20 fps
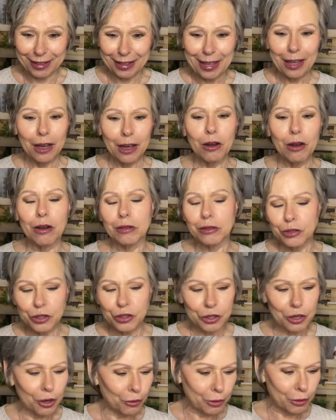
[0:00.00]
Oh,
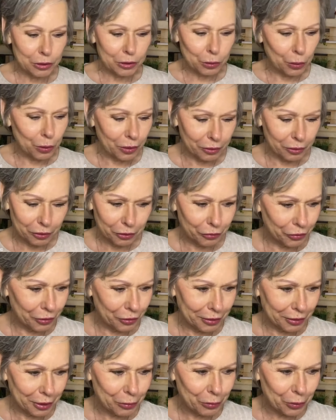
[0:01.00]
snow is wonderful.
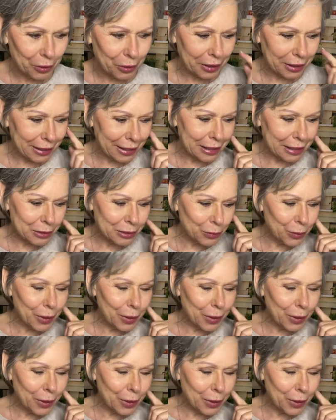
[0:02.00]
It really is.